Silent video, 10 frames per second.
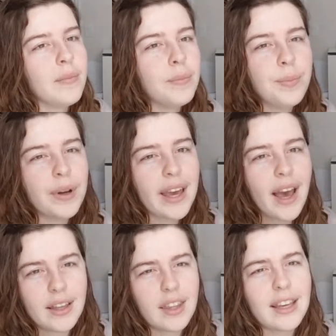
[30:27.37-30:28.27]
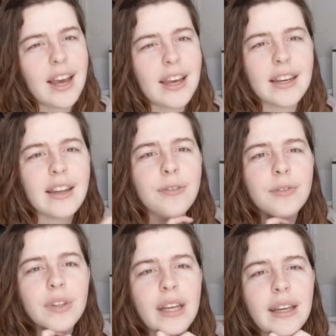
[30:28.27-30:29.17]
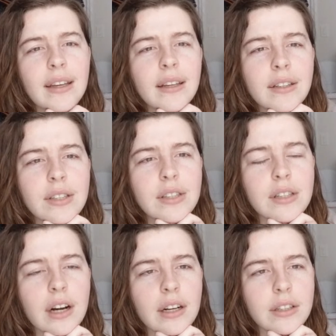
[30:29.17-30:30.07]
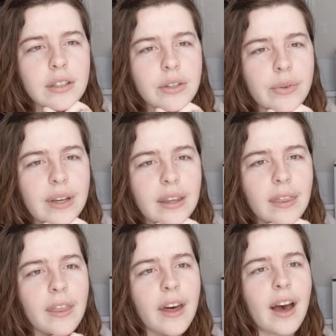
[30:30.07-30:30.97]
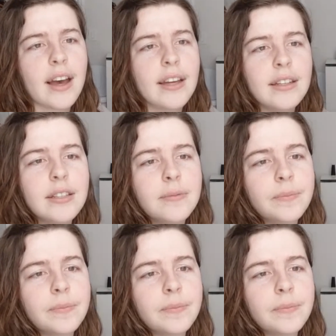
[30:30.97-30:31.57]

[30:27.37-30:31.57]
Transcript: But yeah, like I can definitely start doing that.